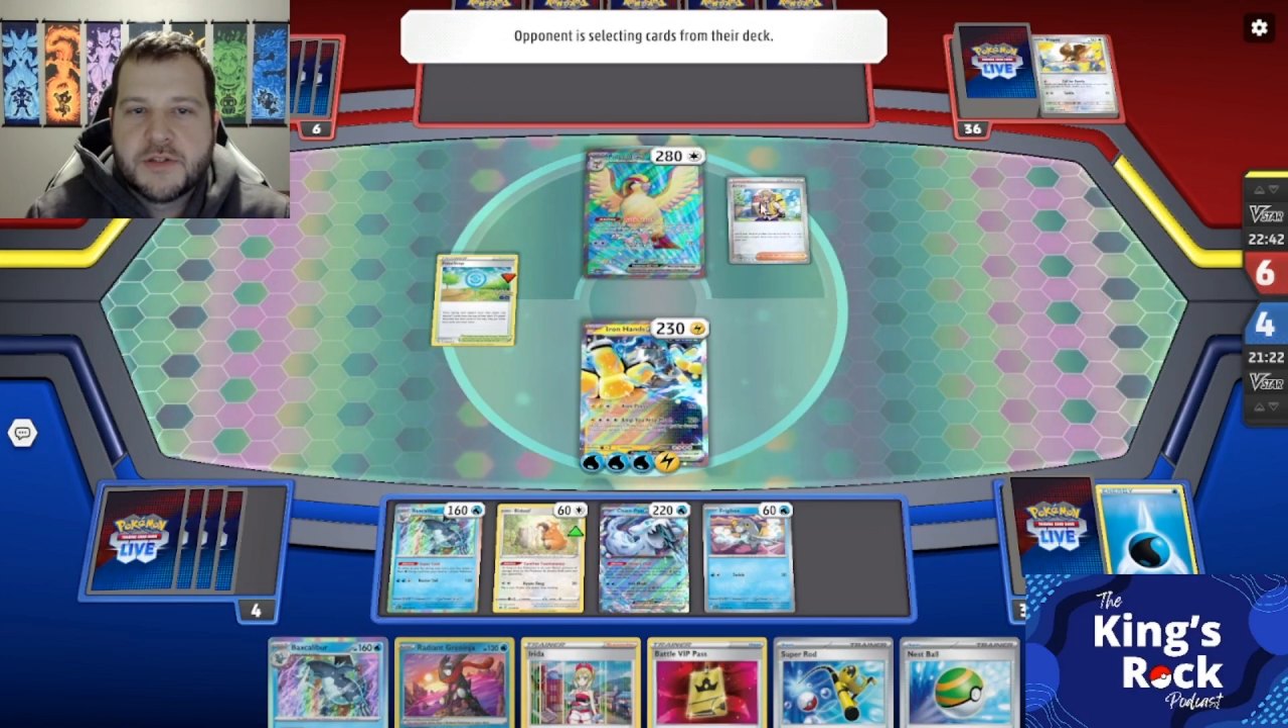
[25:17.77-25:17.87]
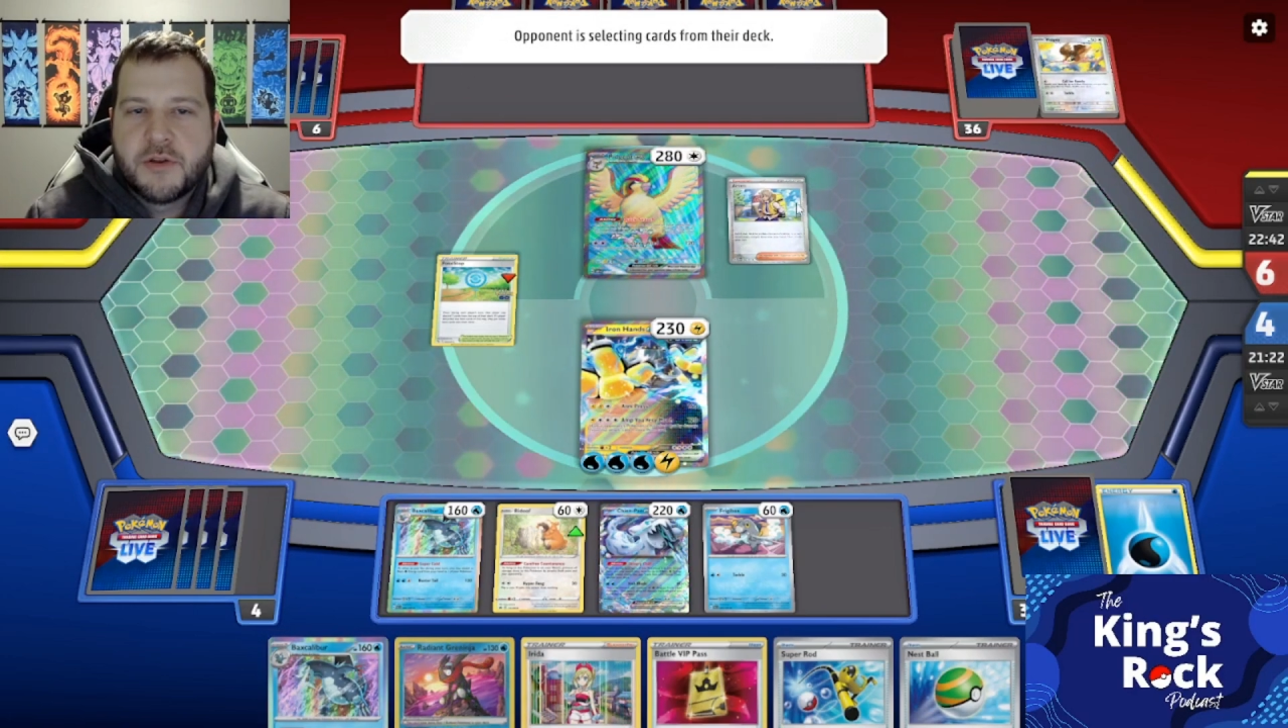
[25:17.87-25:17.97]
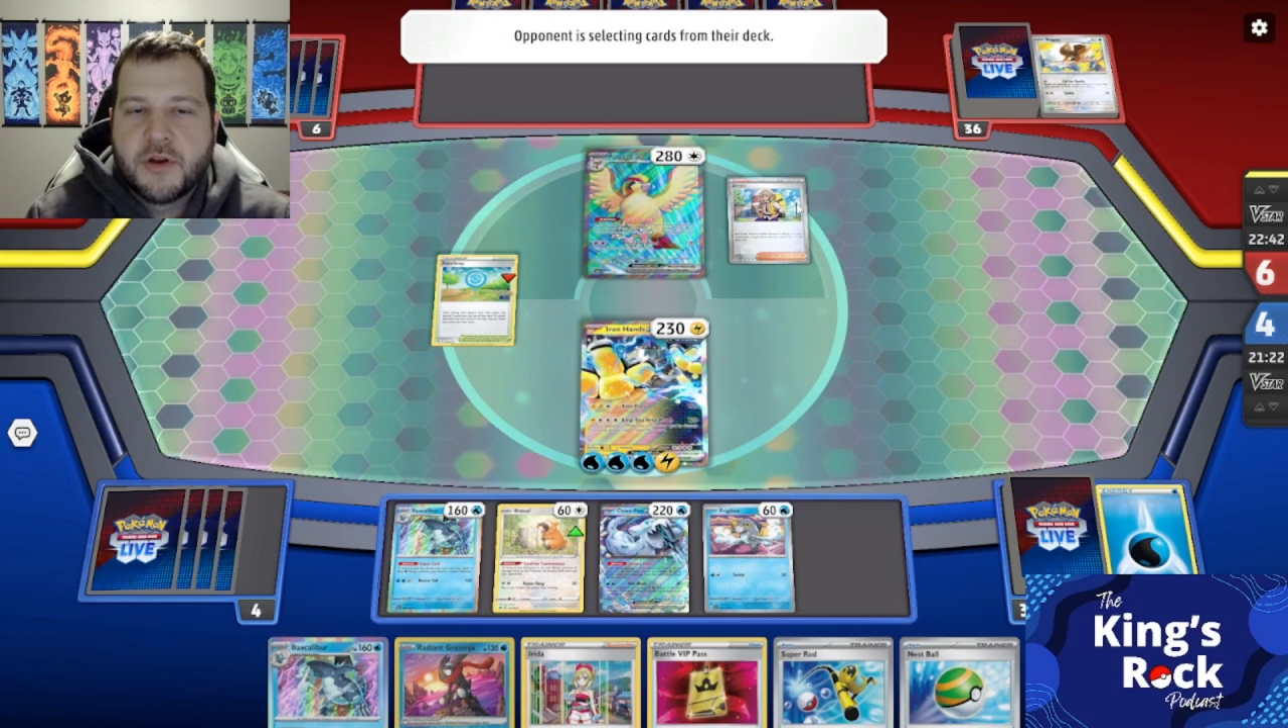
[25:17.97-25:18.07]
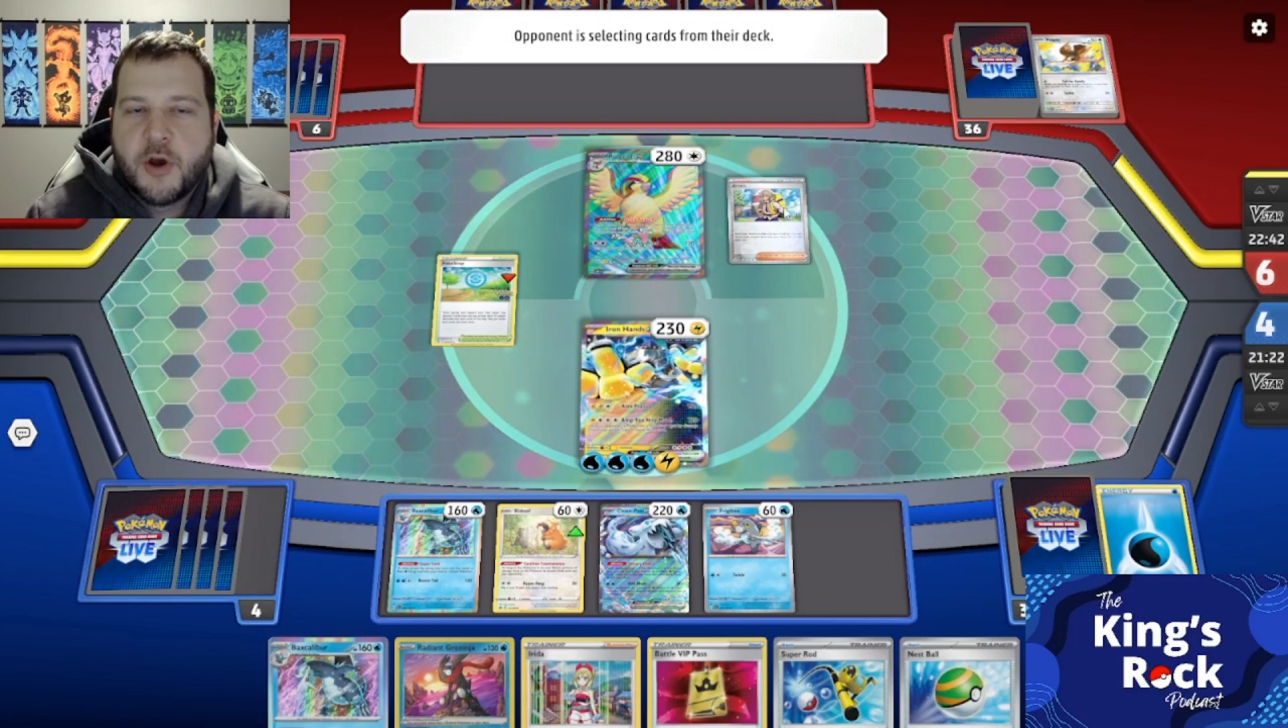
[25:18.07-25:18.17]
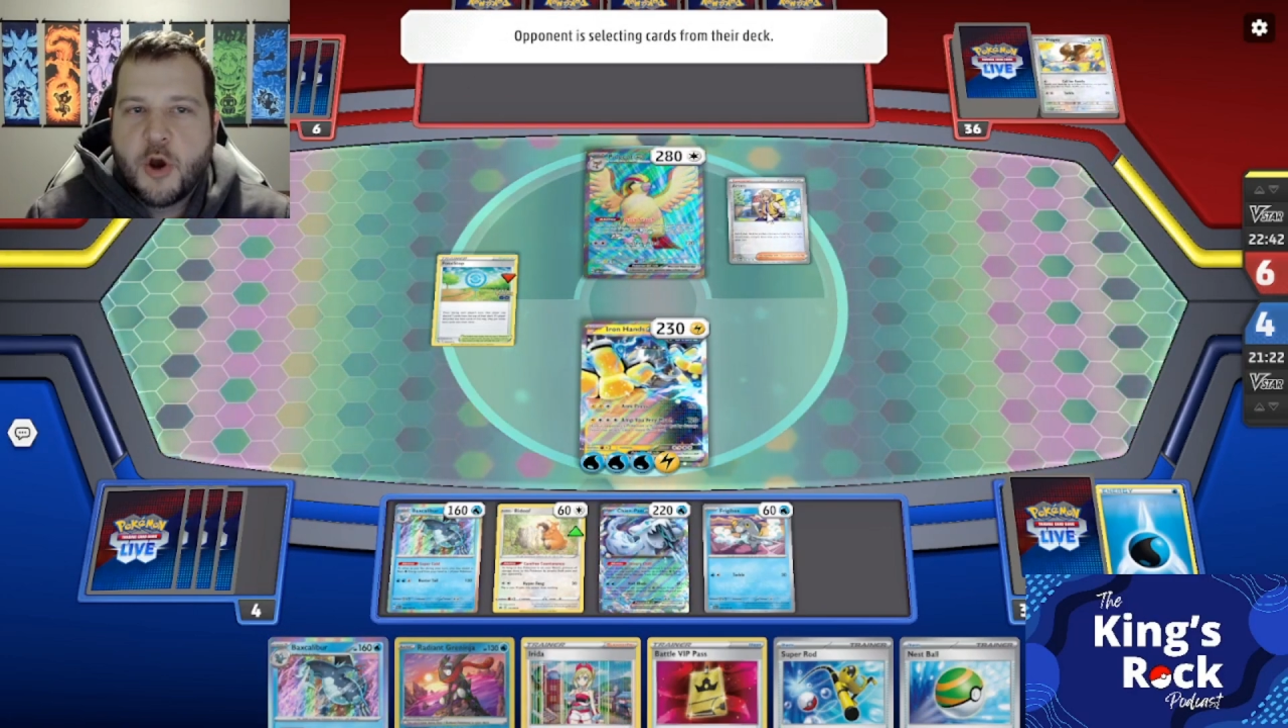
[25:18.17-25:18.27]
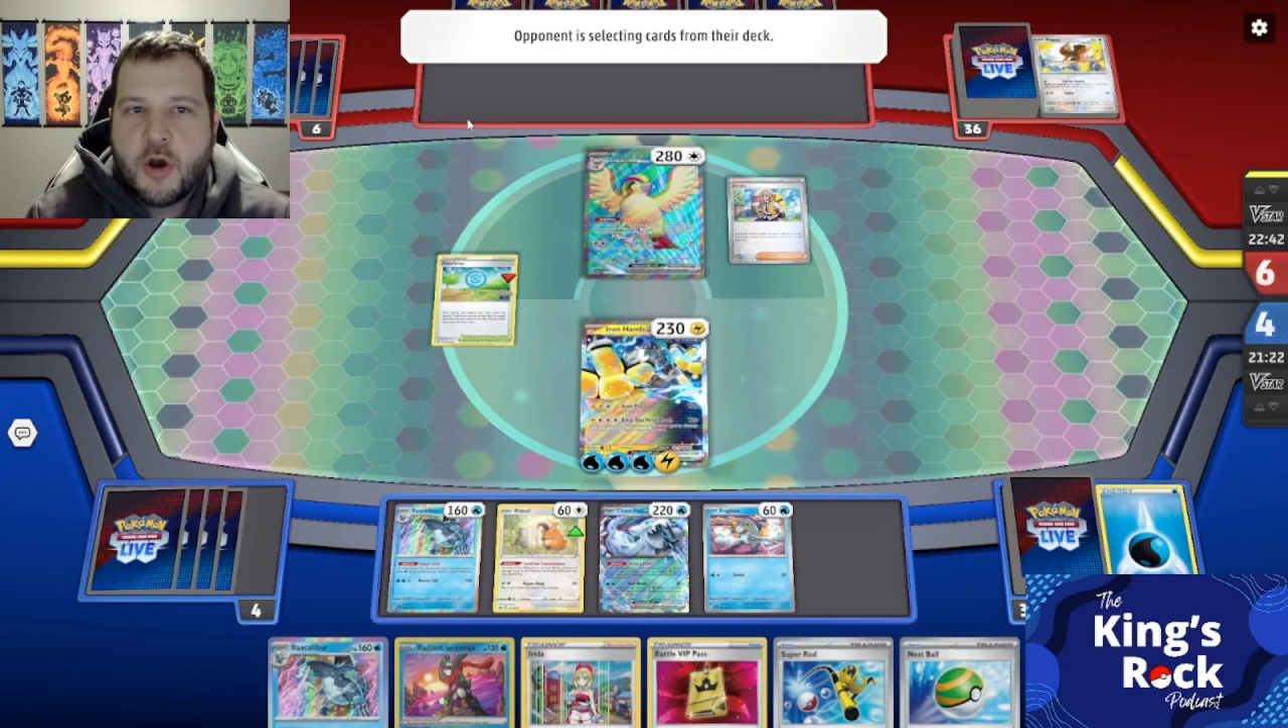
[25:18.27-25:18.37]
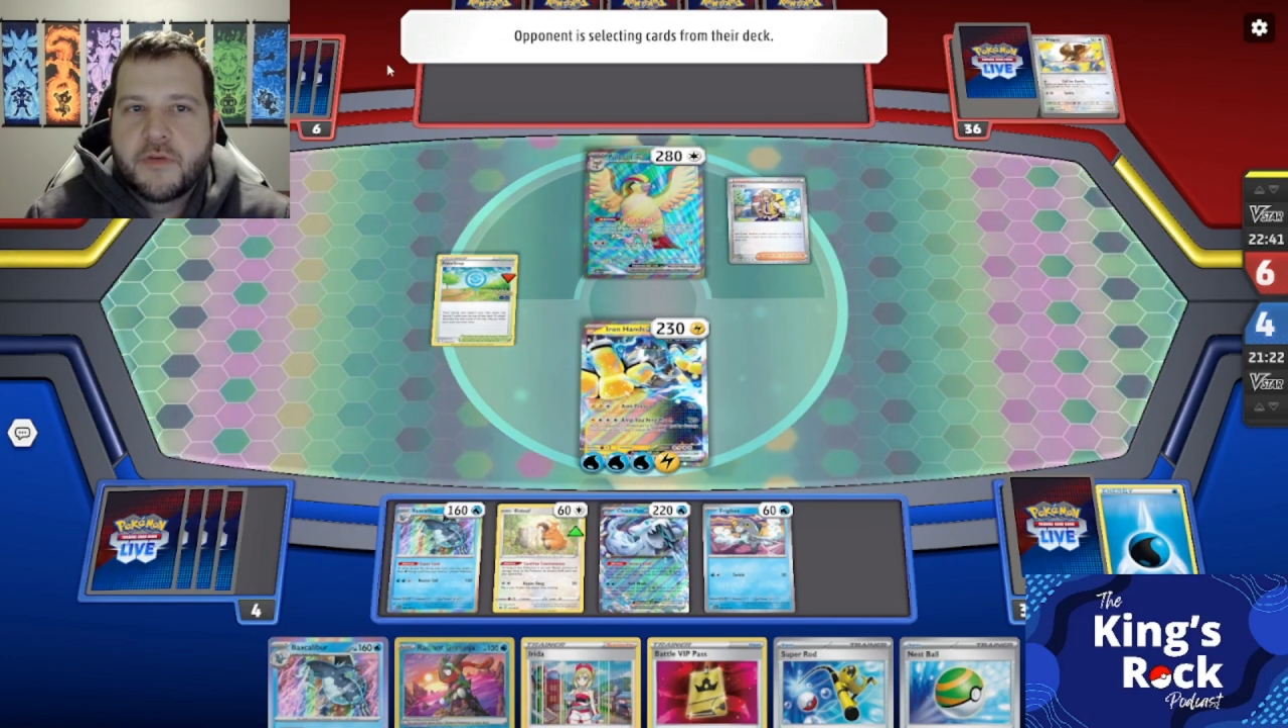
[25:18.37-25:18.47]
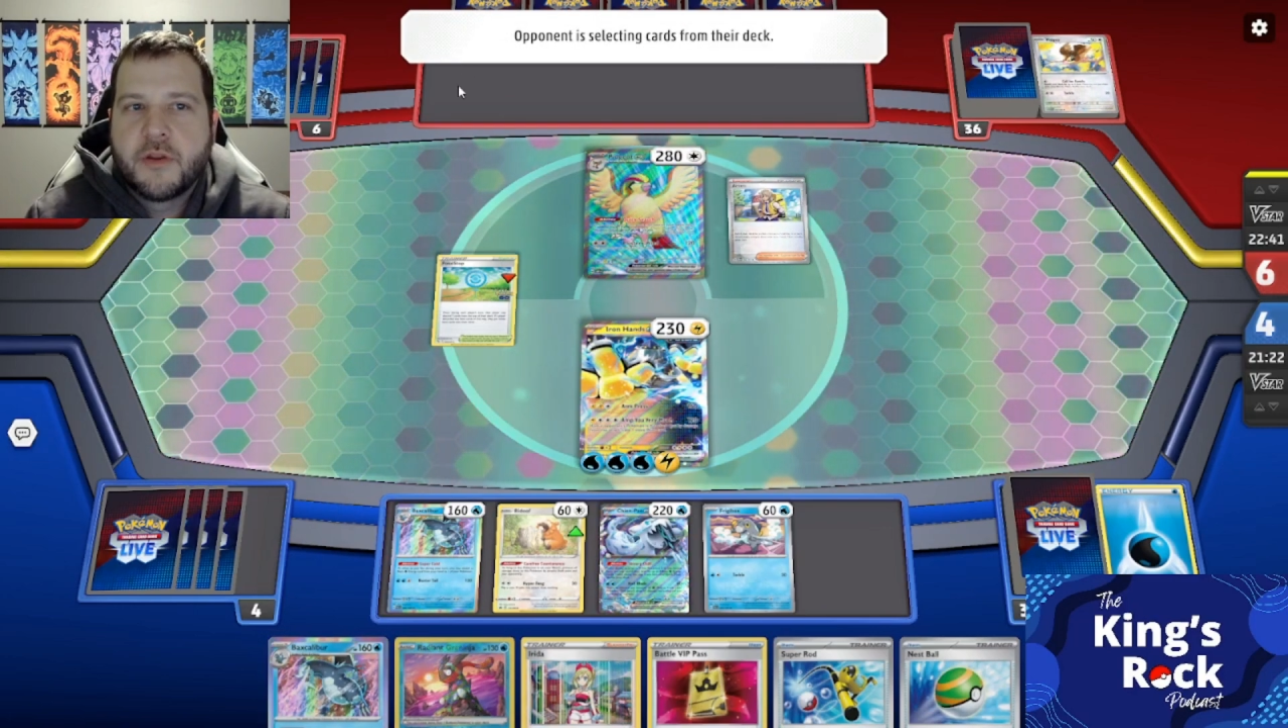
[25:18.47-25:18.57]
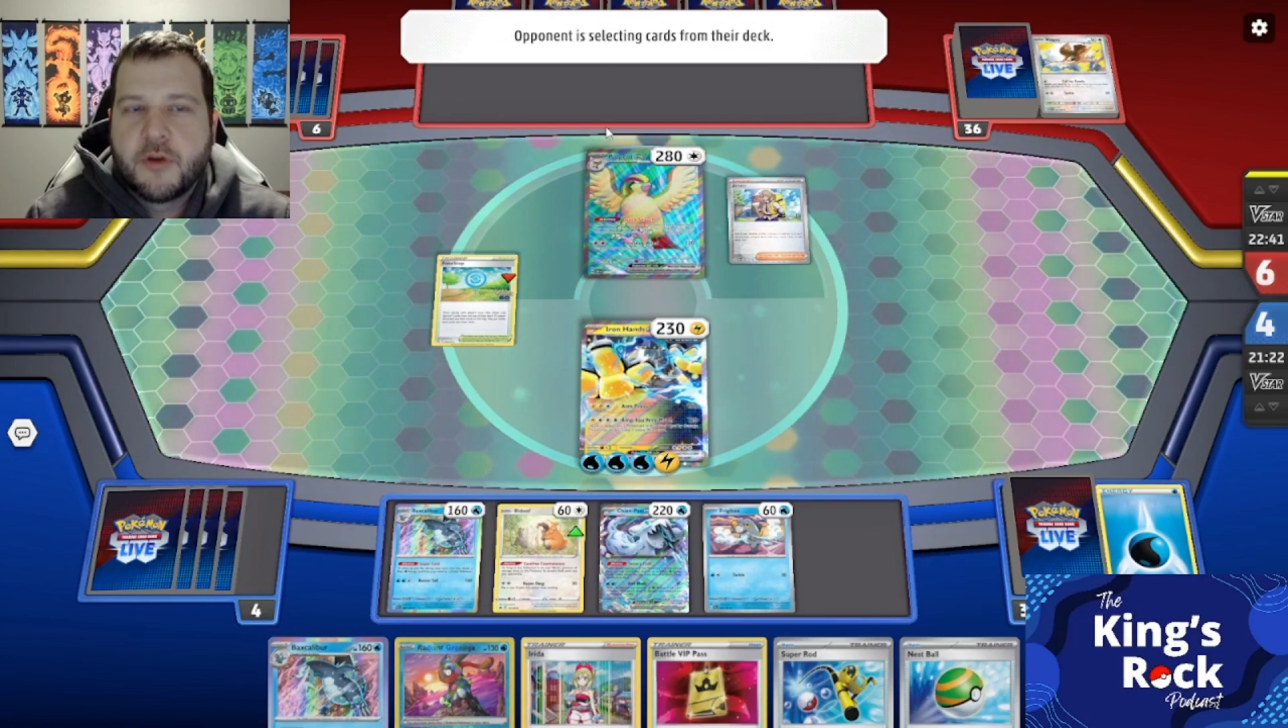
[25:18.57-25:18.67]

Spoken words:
So they're going to Arven,